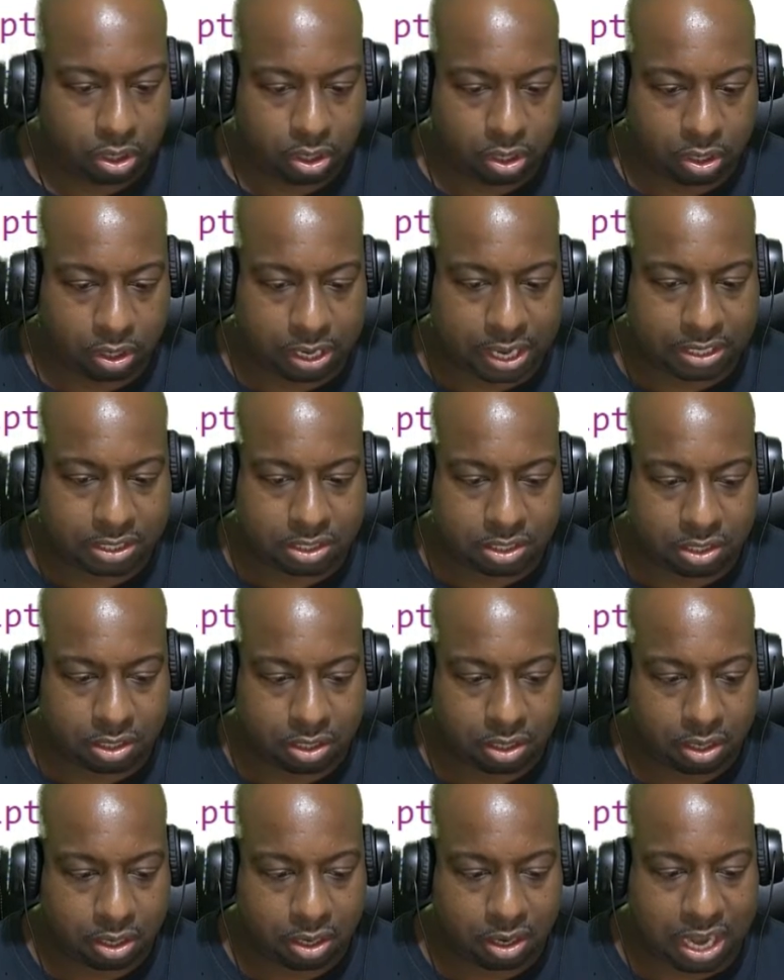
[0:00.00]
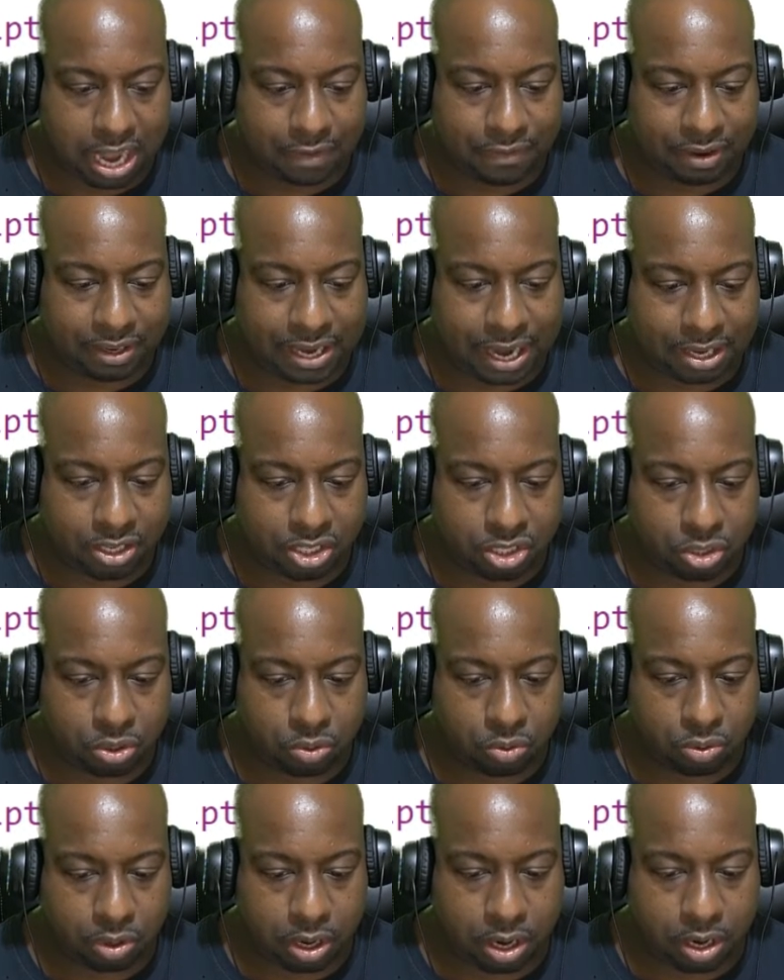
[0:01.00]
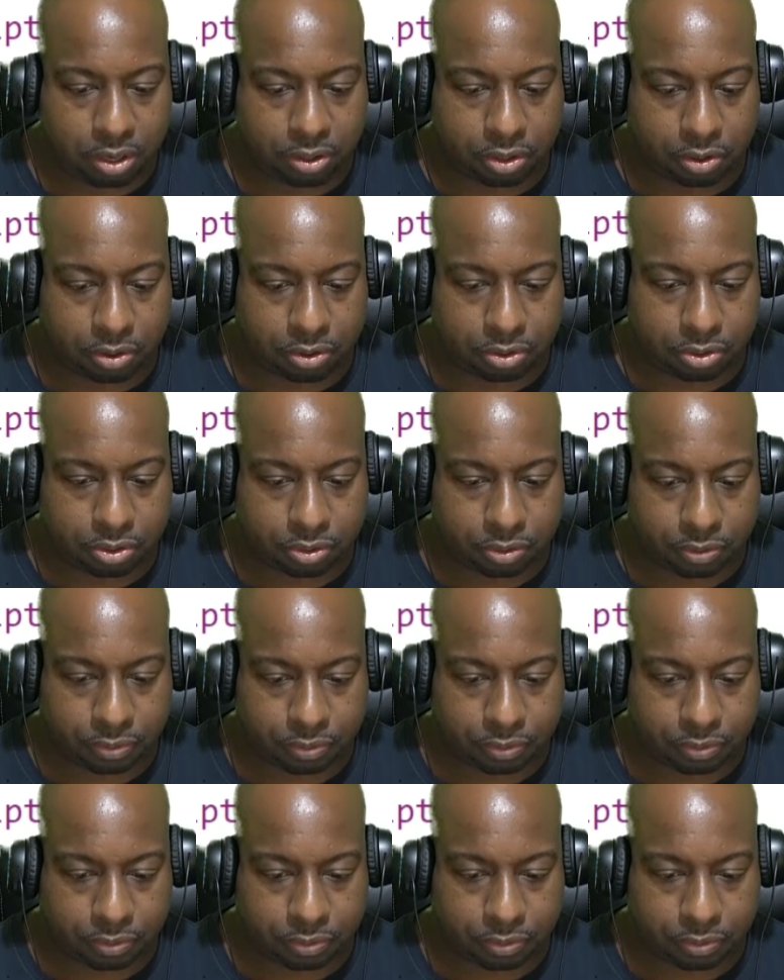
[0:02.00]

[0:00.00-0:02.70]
let's navigate to others